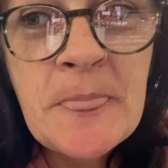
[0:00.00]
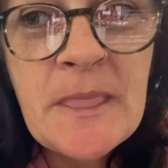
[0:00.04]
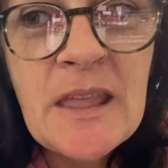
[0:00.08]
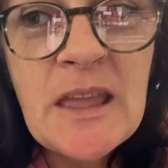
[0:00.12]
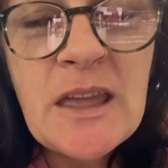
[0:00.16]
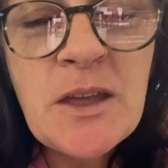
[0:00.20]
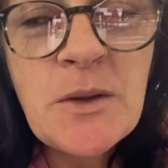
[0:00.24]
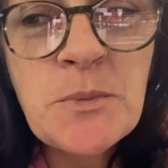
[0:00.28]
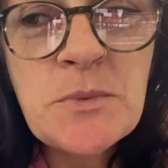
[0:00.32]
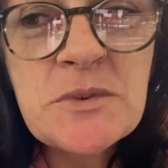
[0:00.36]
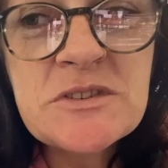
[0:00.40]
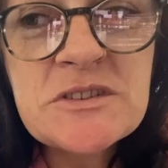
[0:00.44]

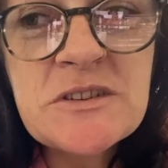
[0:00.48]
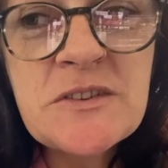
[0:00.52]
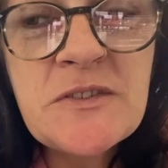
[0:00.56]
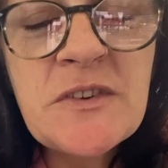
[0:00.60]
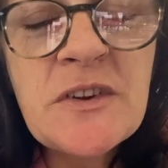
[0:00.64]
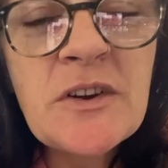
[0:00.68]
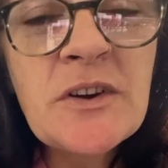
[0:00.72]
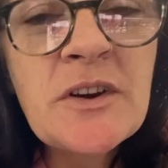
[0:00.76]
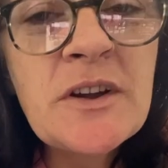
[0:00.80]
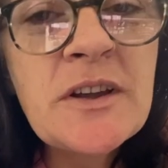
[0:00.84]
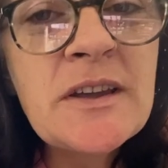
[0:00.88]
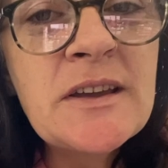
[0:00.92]
It was a
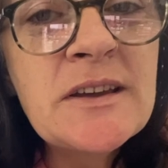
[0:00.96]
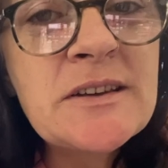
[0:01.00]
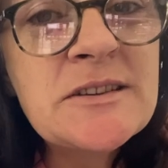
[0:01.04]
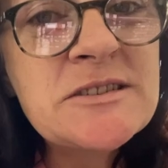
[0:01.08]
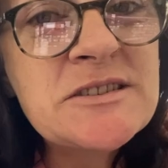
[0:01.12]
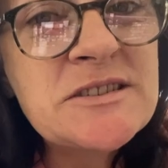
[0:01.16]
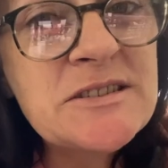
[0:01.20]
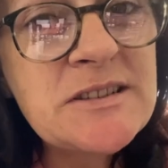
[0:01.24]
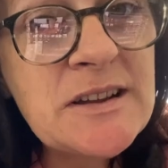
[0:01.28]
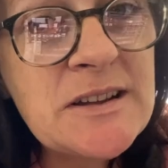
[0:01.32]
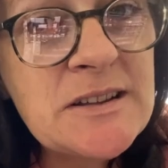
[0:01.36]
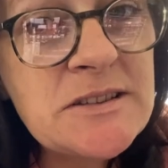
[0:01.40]
very
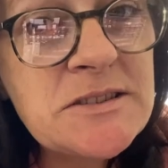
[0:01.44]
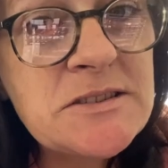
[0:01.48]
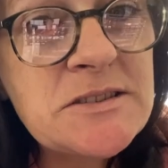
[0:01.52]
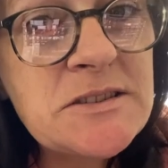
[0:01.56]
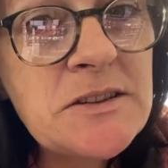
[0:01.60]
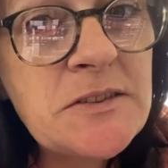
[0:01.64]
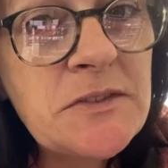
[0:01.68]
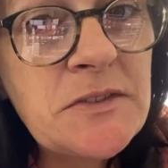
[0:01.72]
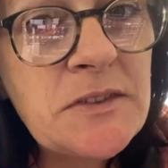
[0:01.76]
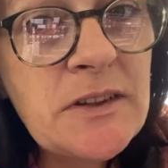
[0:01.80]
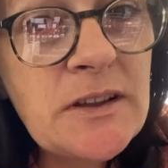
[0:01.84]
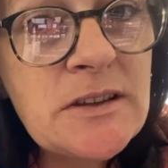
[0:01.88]

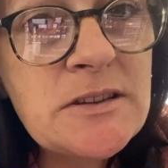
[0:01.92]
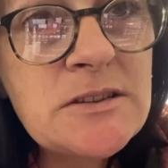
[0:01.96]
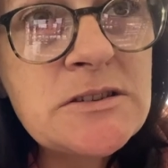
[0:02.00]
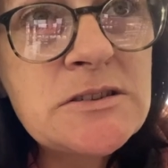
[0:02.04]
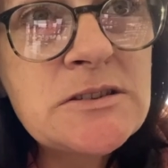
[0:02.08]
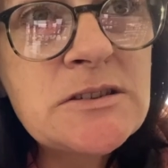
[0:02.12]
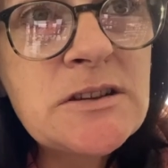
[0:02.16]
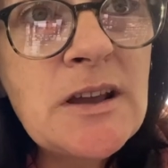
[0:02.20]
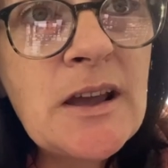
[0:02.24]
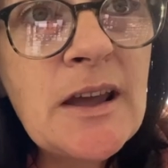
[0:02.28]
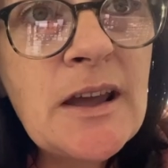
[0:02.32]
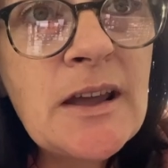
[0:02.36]
extensive
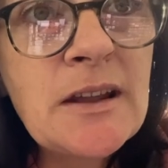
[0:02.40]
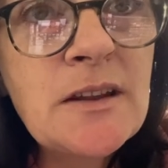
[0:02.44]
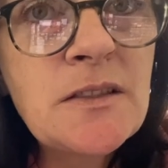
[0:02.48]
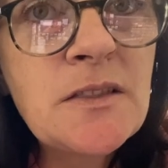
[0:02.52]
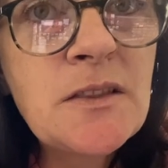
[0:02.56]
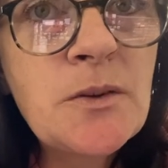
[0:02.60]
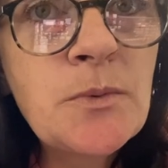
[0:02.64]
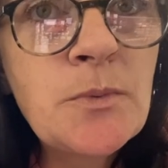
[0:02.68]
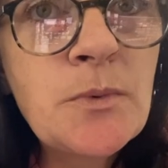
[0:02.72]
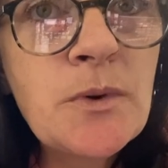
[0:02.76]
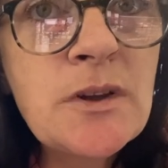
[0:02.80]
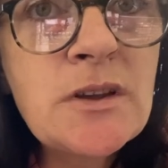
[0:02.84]
list, and
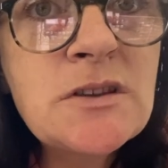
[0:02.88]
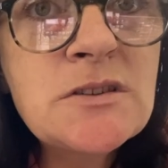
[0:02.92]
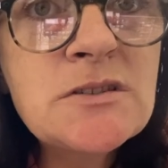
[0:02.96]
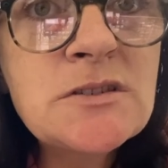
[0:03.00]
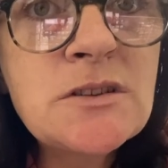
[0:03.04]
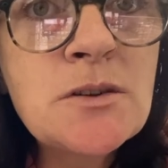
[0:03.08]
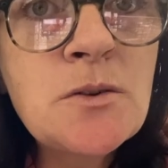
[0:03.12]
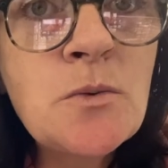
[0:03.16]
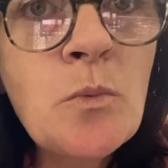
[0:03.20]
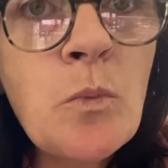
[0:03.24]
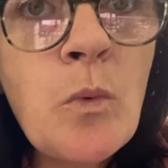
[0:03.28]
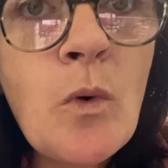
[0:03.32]
the
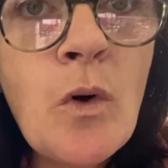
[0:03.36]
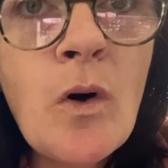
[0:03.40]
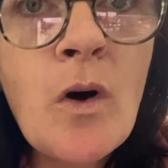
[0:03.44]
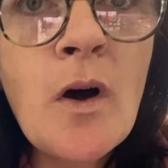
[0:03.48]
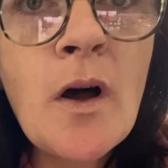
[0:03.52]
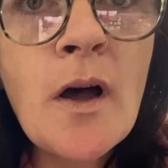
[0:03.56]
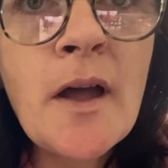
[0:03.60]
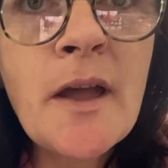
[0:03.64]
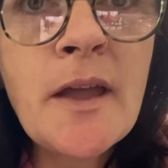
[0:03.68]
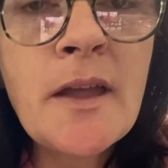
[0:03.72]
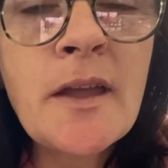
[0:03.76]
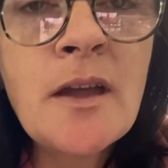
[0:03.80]
reason
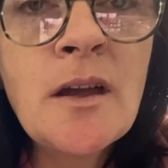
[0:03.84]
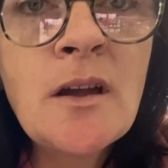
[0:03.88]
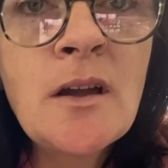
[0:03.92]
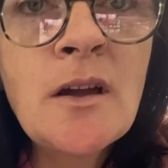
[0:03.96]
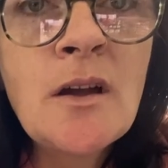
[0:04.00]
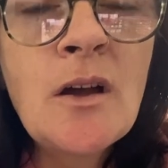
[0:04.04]
why